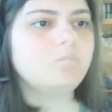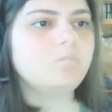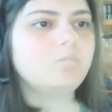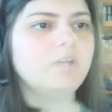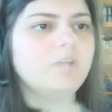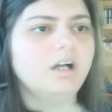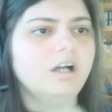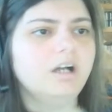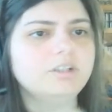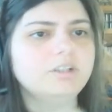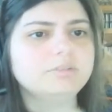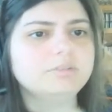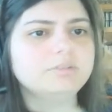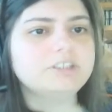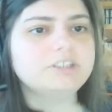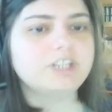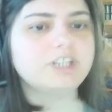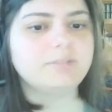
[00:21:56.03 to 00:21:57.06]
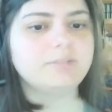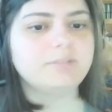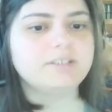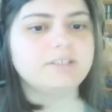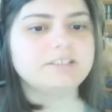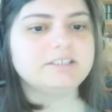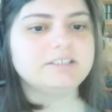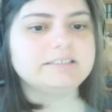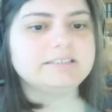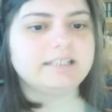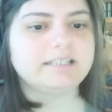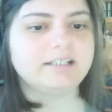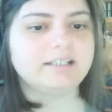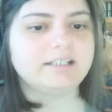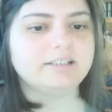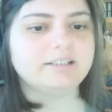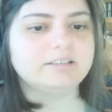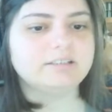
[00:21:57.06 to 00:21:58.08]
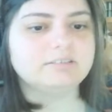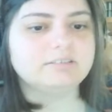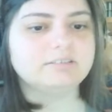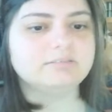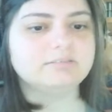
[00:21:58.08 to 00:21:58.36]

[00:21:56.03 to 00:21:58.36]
All your reshaping is done.